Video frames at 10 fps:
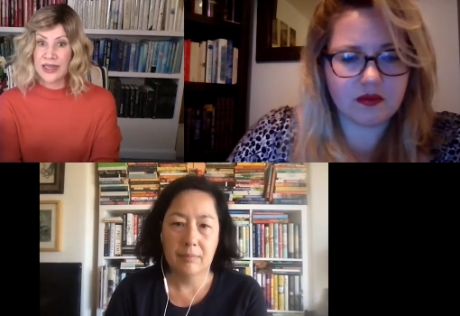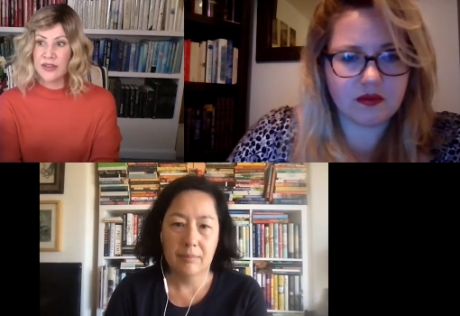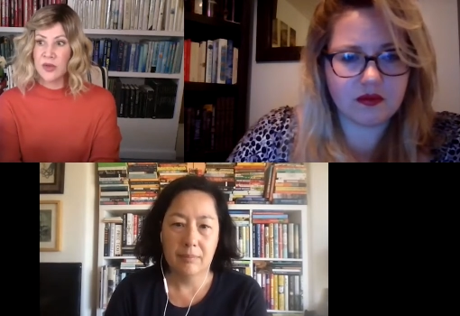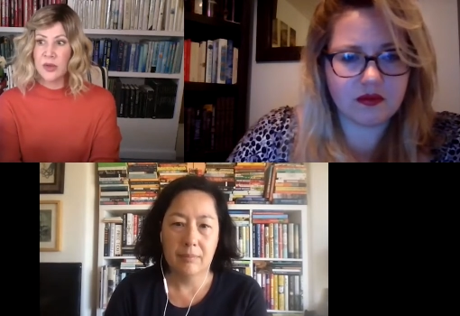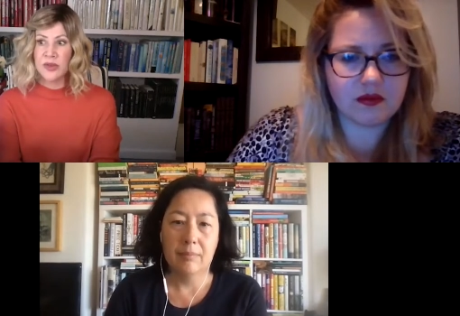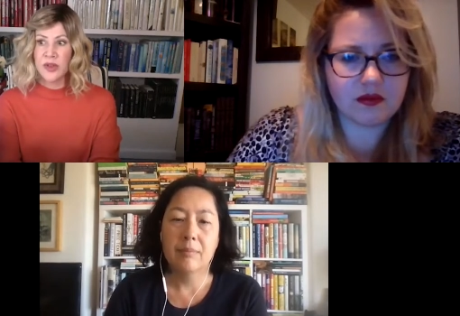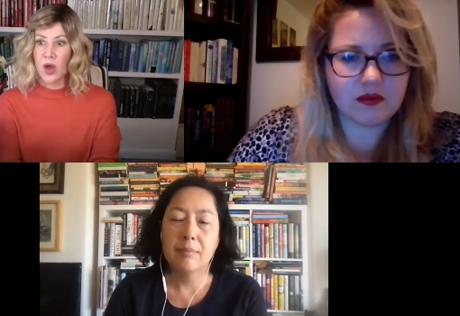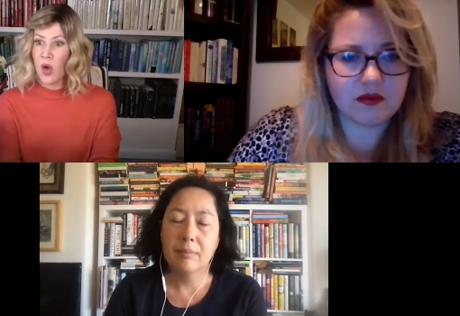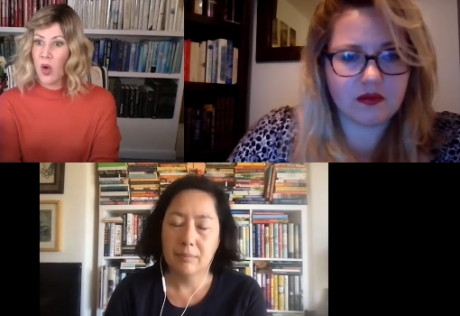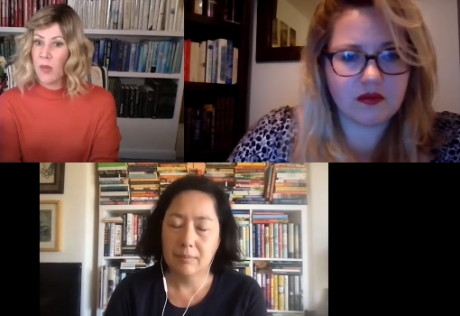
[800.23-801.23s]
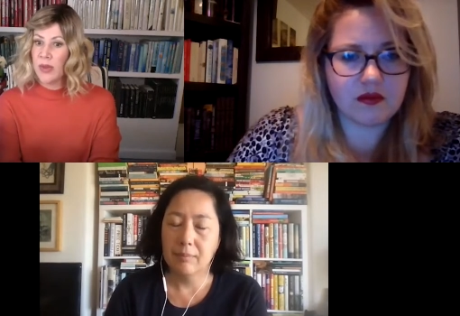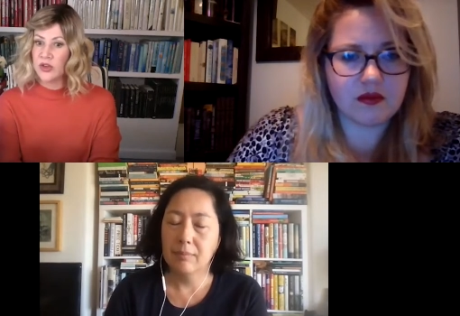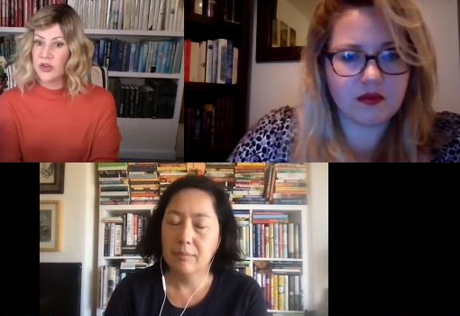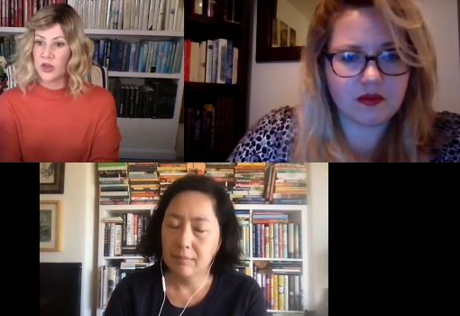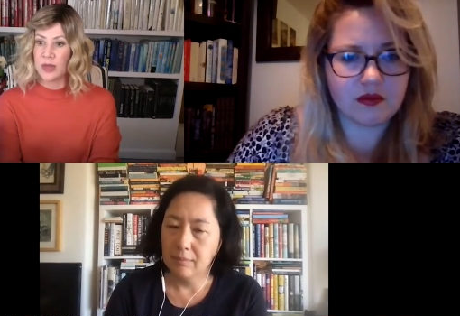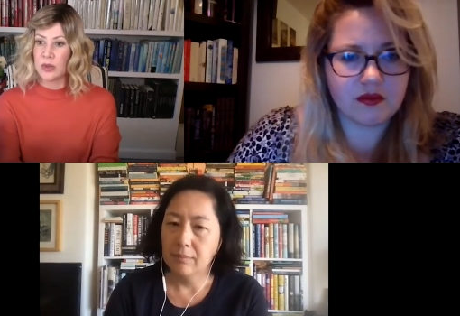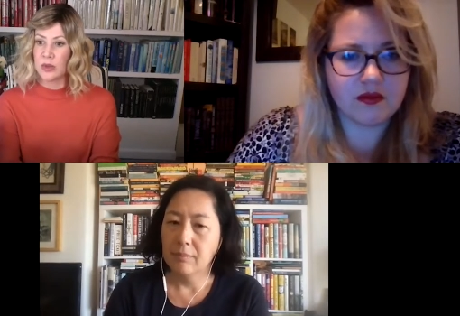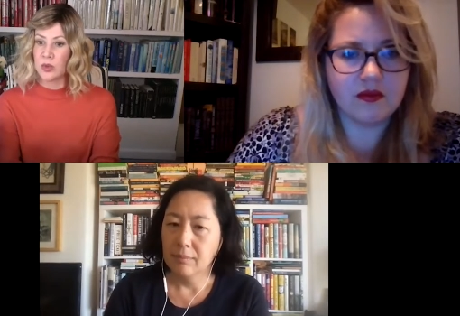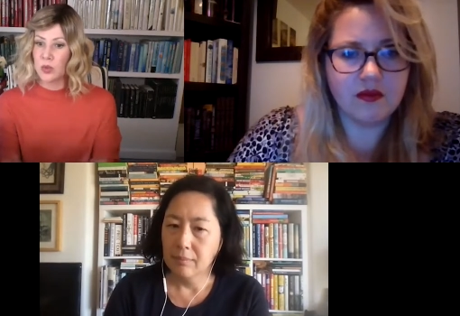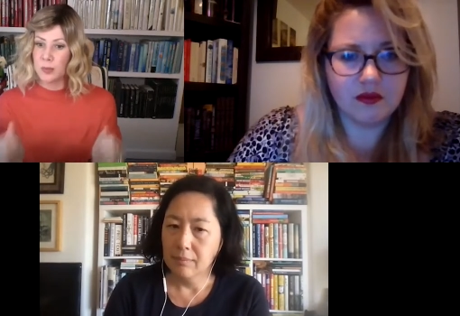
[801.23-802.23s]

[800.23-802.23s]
Speaker 1: And so there was a whole bunch of trauma.